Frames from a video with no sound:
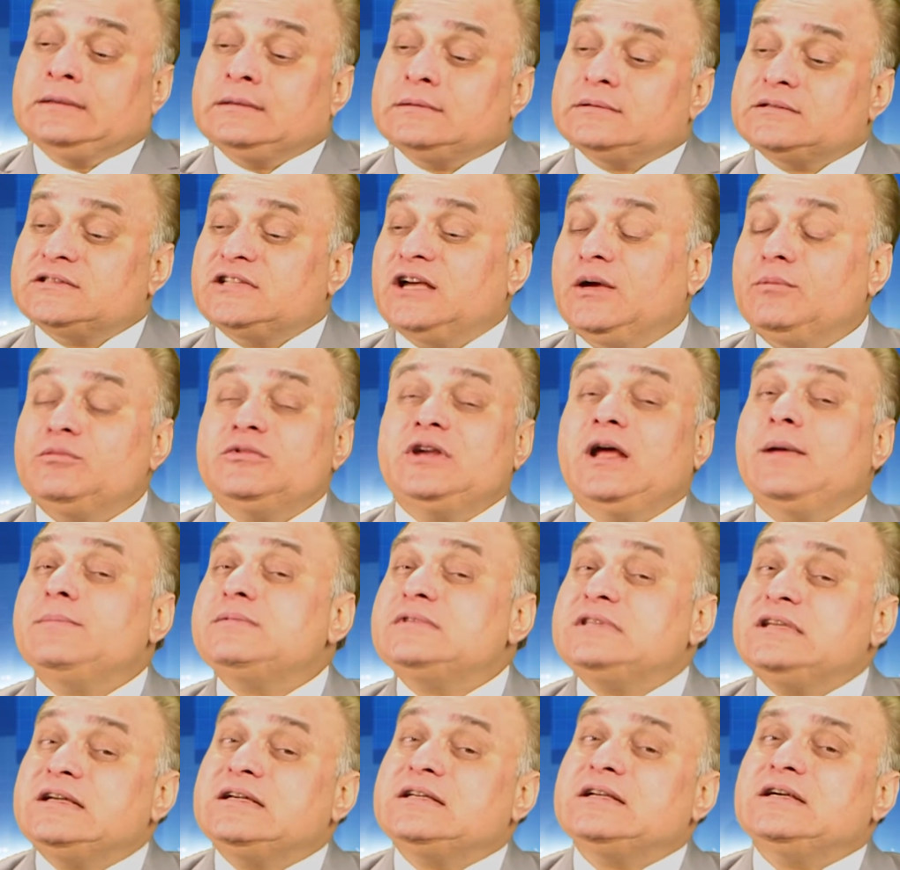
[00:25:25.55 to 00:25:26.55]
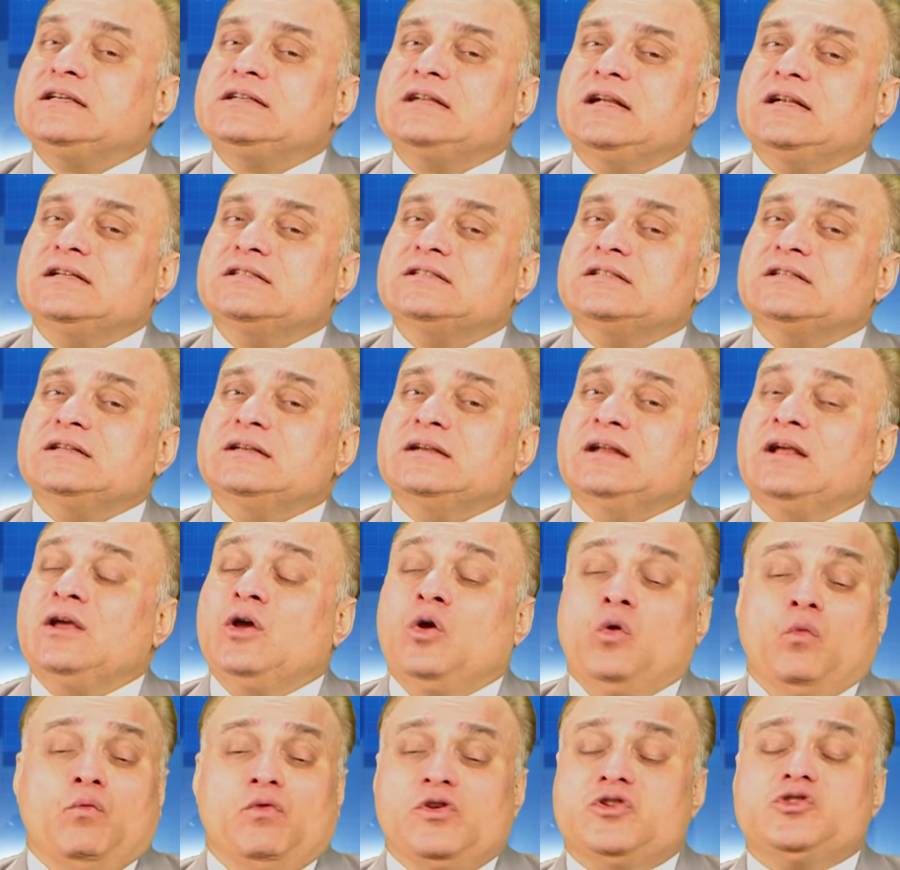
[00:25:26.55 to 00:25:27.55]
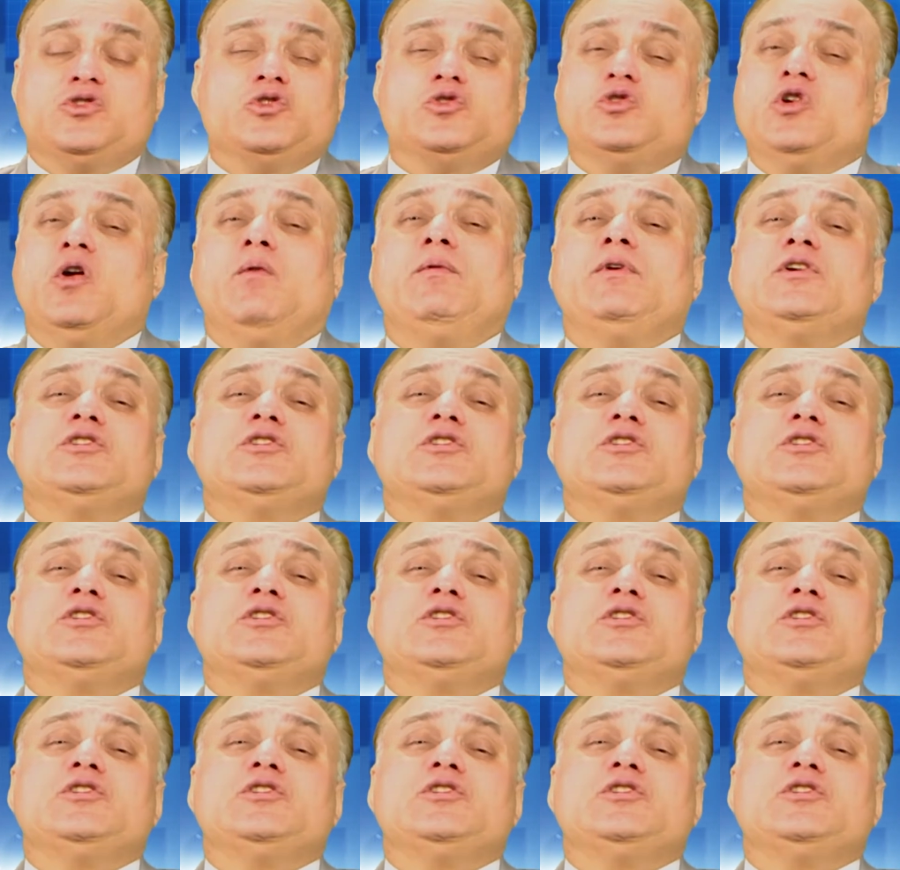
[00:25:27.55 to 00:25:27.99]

sometimes secret tension, which you don't